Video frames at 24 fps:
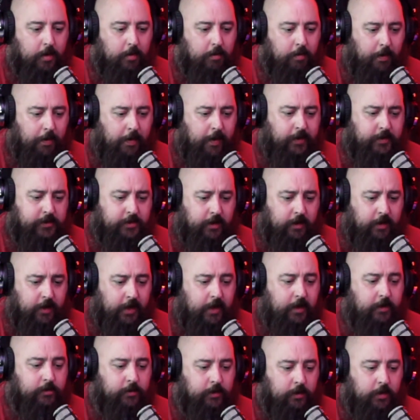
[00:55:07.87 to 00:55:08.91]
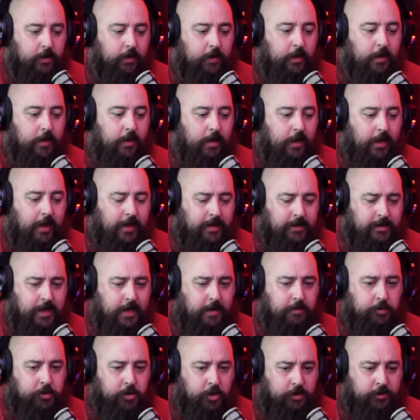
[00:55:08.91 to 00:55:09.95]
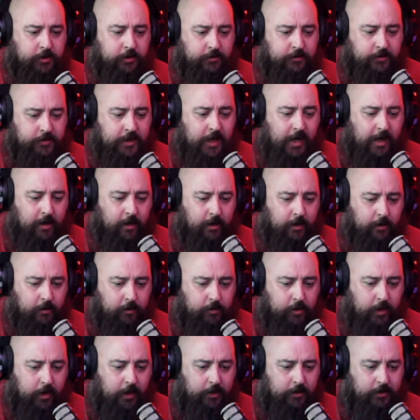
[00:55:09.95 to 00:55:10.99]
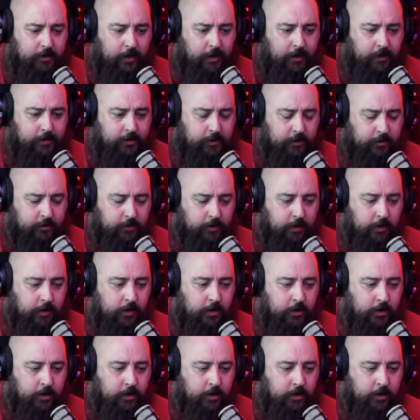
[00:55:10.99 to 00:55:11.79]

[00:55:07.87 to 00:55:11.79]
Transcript: but basically his name Joseph Stalin translates as